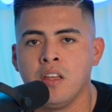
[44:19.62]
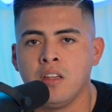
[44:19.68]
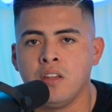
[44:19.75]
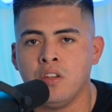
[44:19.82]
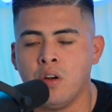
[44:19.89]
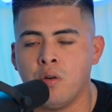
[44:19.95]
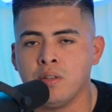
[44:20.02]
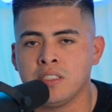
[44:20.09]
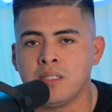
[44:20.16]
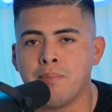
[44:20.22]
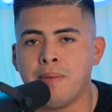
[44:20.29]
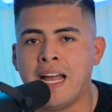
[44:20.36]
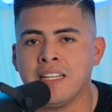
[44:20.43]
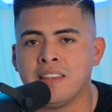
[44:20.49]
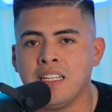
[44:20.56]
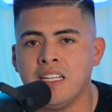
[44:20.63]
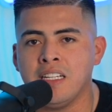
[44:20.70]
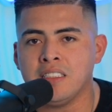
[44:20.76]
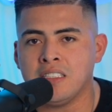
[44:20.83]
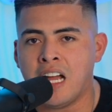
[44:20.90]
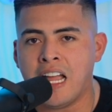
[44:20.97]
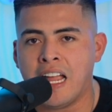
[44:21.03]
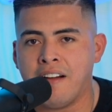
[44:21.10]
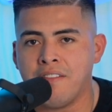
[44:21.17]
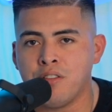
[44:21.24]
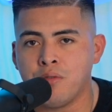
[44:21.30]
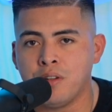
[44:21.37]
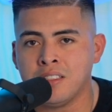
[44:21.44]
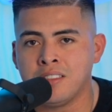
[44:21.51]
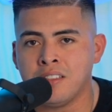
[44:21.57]
You know what's the bad thing? Not
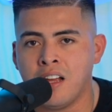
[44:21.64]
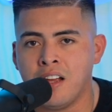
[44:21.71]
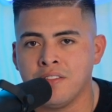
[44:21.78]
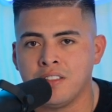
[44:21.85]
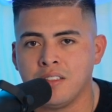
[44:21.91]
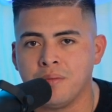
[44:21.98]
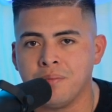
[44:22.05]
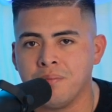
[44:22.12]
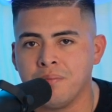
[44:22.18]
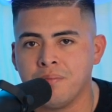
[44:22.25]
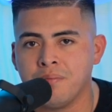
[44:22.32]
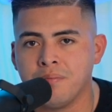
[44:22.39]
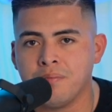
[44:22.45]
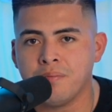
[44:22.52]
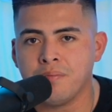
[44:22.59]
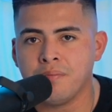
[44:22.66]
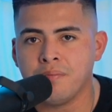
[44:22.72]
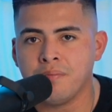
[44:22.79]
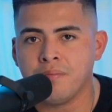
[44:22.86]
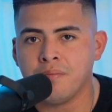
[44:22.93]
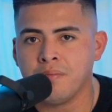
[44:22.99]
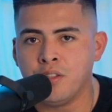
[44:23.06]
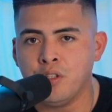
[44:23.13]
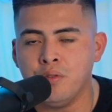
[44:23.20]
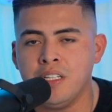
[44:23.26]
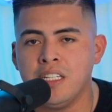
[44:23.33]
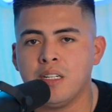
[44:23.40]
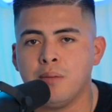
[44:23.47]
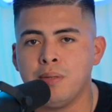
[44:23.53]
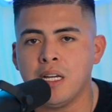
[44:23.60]
everyone solves them. You
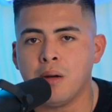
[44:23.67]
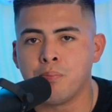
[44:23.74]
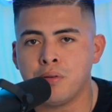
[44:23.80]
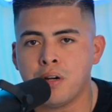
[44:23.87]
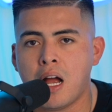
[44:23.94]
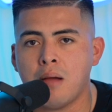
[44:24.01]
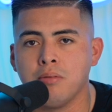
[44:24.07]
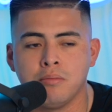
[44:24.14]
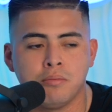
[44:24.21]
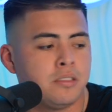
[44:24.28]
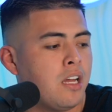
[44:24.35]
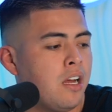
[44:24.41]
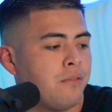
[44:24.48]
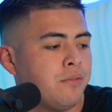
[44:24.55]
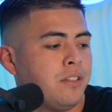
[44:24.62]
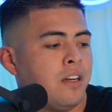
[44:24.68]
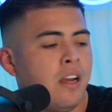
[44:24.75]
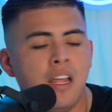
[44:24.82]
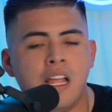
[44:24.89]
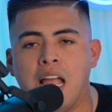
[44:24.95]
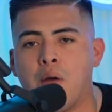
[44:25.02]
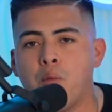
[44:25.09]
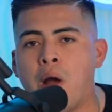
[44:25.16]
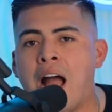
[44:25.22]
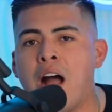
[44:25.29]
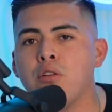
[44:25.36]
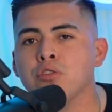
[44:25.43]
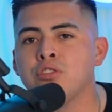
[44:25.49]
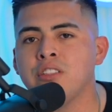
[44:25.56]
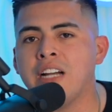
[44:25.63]
need to be a problem solver. And
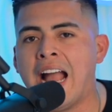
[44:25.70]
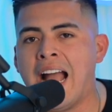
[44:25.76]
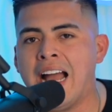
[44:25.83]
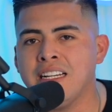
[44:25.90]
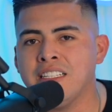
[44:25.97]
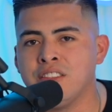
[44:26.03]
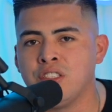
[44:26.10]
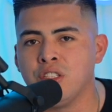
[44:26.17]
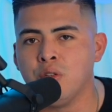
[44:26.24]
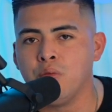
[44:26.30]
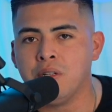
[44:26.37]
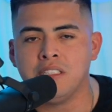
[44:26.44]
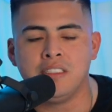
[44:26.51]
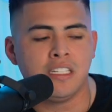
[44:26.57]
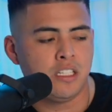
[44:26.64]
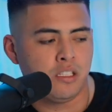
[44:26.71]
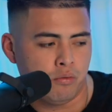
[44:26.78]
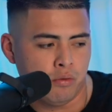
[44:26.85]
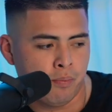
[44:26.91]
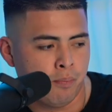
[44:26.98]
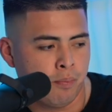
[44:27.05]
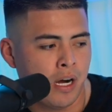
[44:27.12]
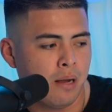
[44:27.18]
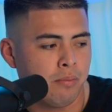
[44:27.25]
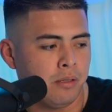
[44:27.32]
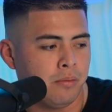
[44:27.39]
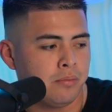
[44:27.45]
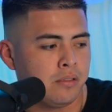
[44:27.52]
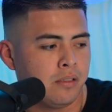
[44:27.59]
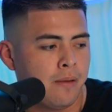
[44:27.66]
how's your attitude when dealing with
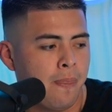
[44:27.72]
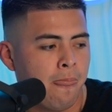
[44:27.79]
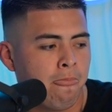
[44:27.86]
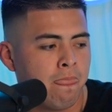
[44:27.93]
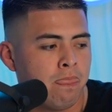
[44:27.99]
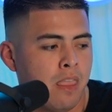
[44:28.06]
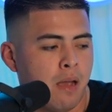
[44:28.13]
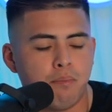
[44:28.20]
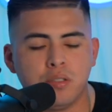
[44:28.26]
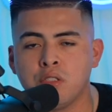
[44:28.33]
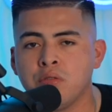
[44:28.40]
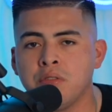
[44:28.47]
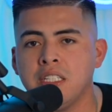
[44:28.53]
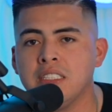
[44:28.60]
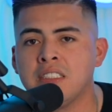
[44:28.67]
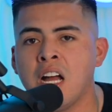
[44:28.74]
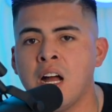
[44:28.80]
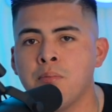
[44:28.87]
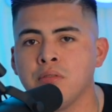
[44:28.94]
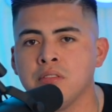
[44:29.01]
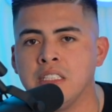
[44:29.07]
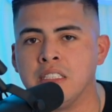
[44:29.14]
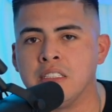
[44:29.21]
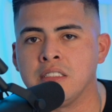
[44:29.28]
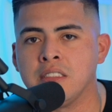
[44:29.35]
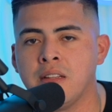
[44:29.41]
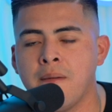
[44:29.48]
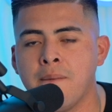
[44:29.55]
problems? Number three is humbleness.